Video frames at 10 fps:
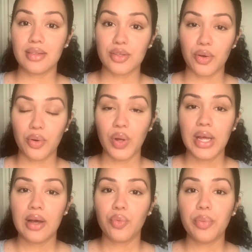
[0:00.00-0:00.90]
So
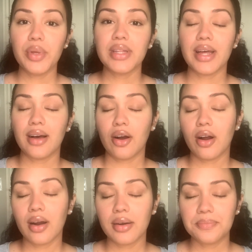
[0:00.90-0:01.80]
women that
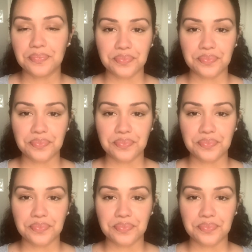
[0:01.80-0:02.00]
are